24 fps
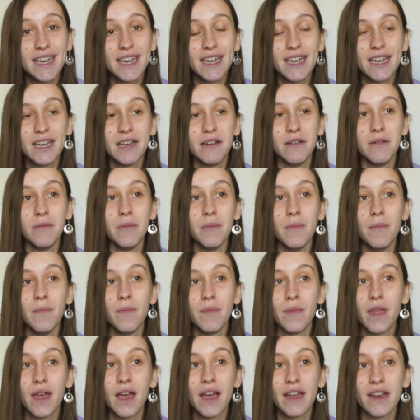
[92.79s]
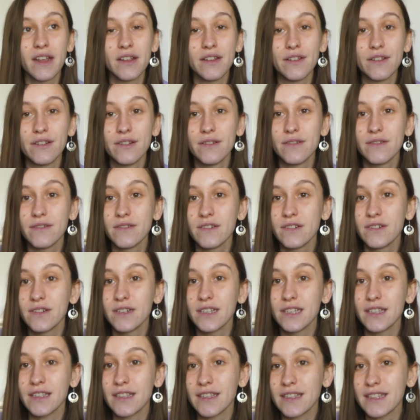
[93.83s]
I
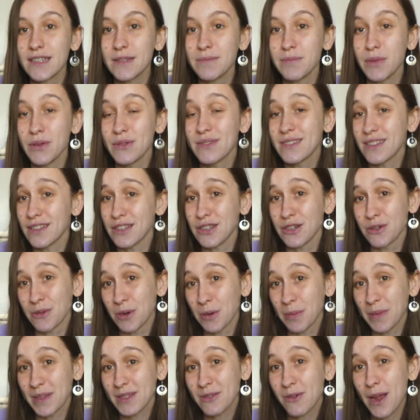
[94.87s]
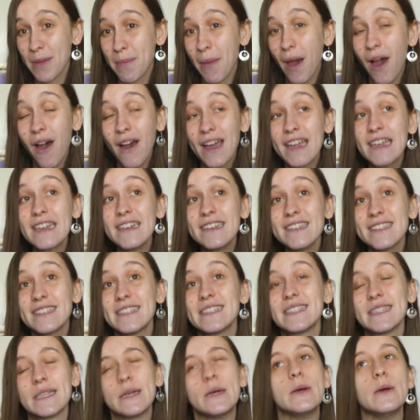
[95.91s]
know most of Europe is quite behind,
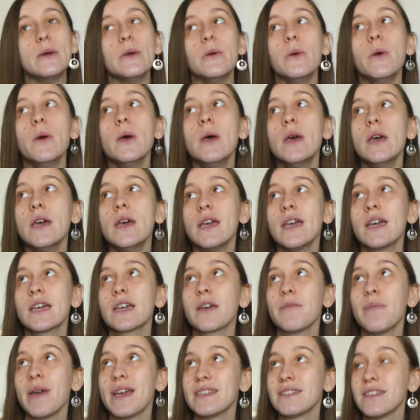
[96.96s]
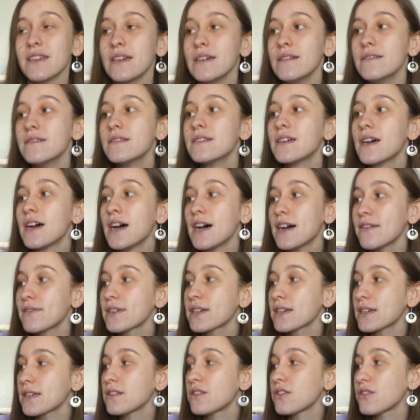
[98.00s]
so compared to
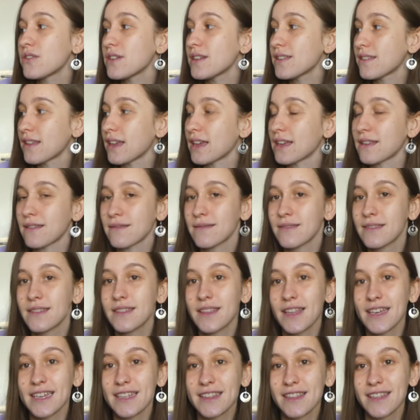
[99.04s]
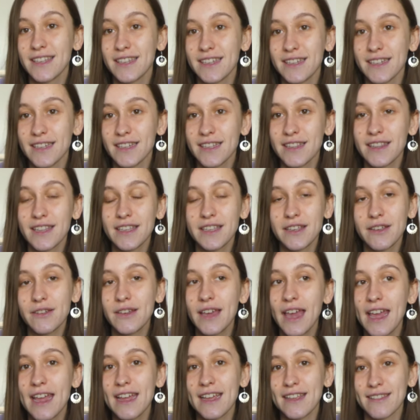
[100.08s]
other countries like the
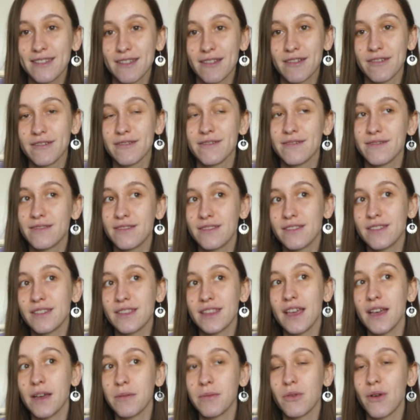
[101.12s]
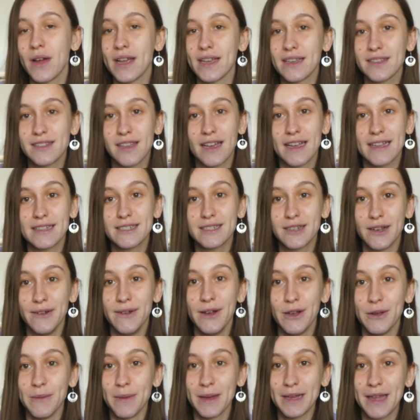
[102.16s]
UK, so yeah, I'm quite excited to go
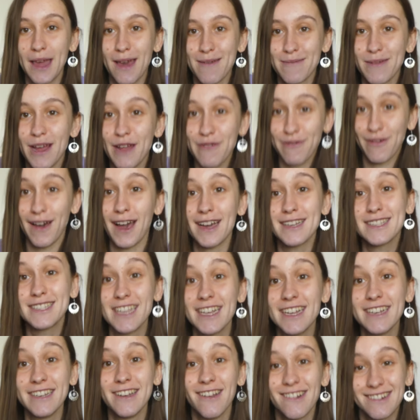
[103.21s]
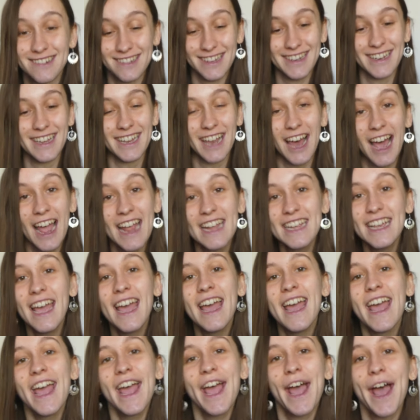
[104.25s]
home and get my vaccine, not gonna lie.
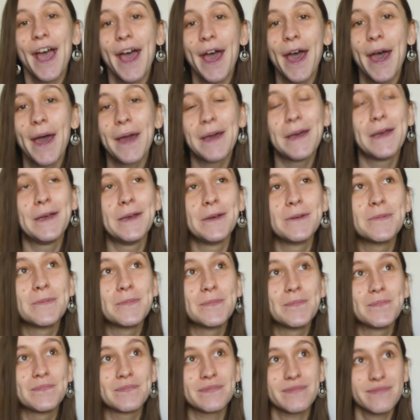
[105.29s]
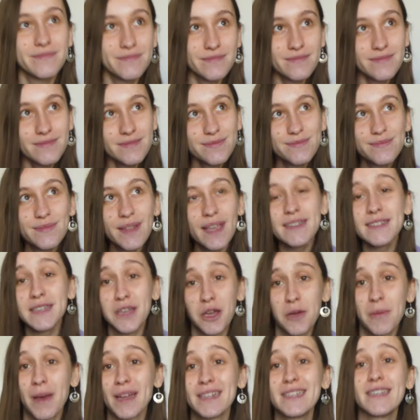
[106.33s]
And
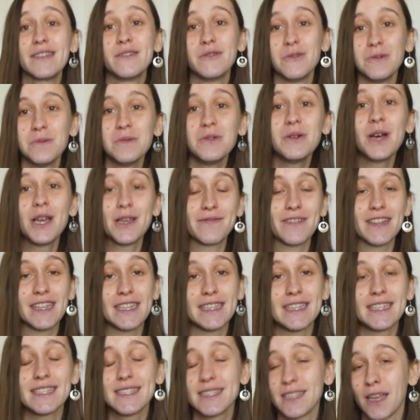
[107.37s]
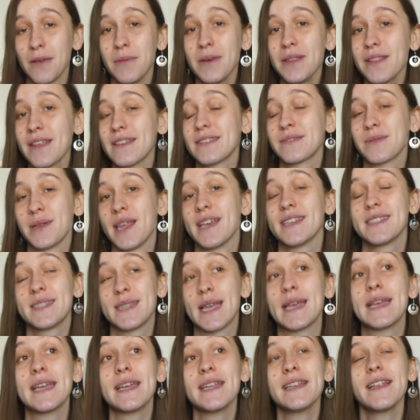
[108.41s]
go back to normal, hopefully this summer, that's what they're
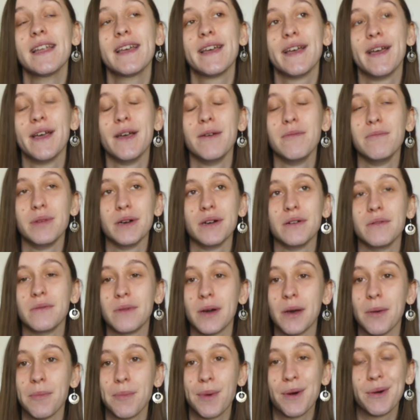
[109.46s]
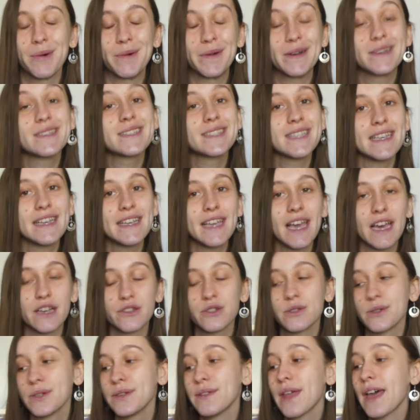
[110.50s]
saying. But we'll see how
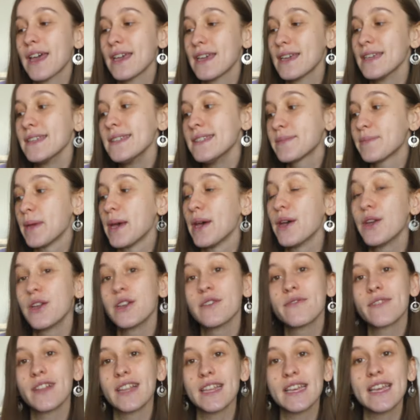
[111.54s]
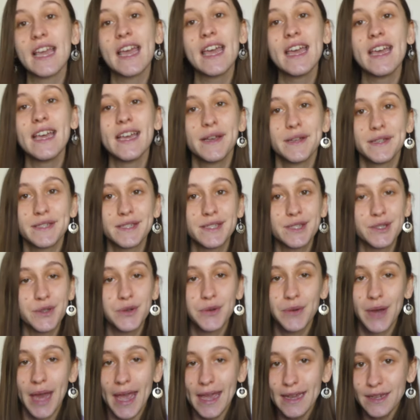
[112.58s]
true that is, but hopefully
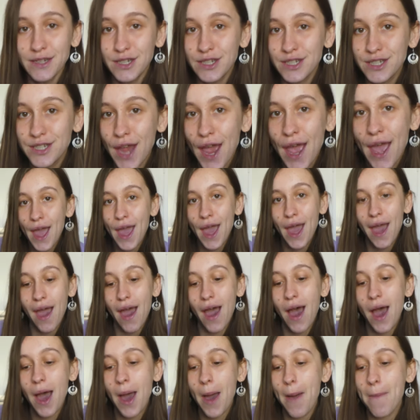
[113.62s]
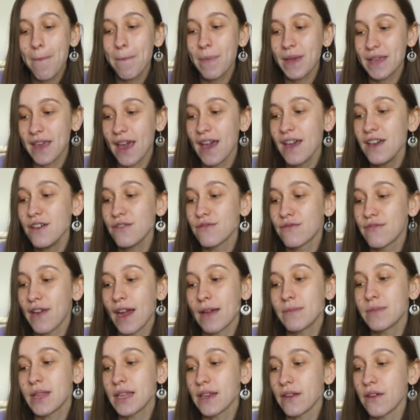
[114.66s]
soonish. But yeah,
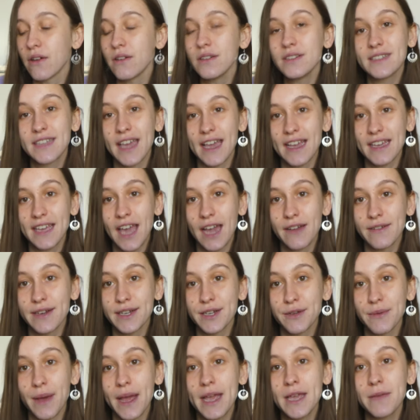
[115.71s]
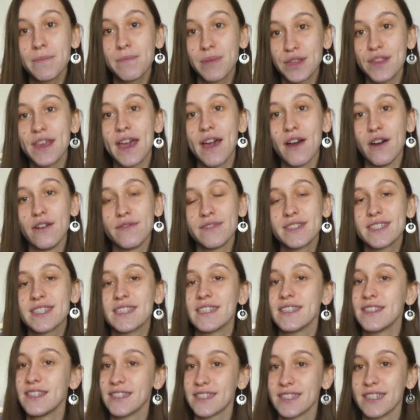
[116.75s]
rambling on, getting carried away. But yeah,
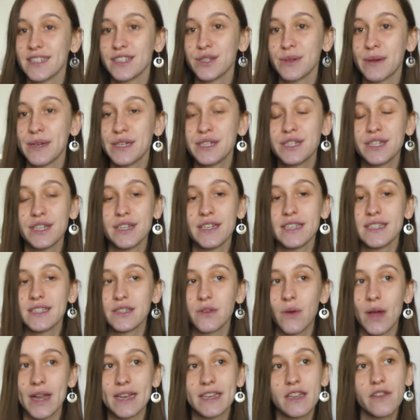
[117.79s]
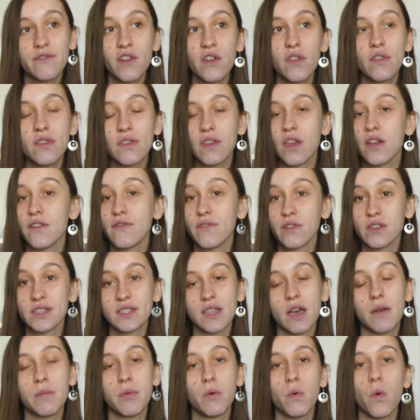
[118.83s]
obviously the situation is quite different. So for
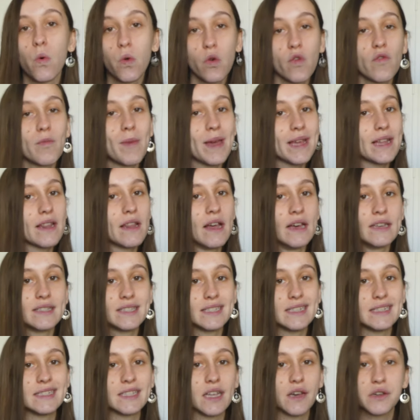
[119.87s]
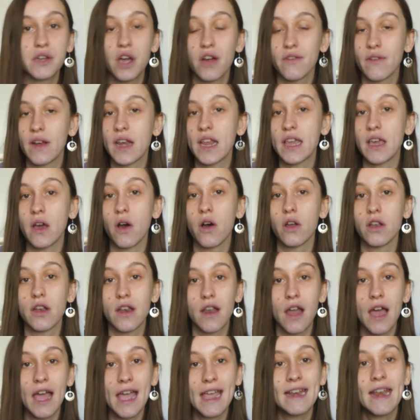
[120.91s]
example, all of my classes are currently
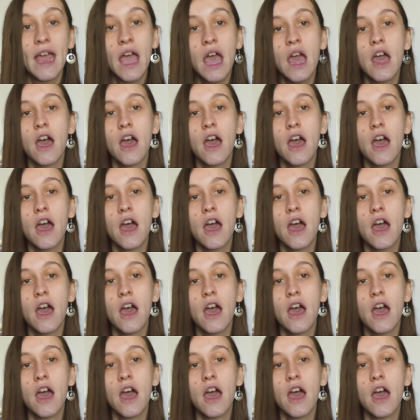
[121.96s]
online.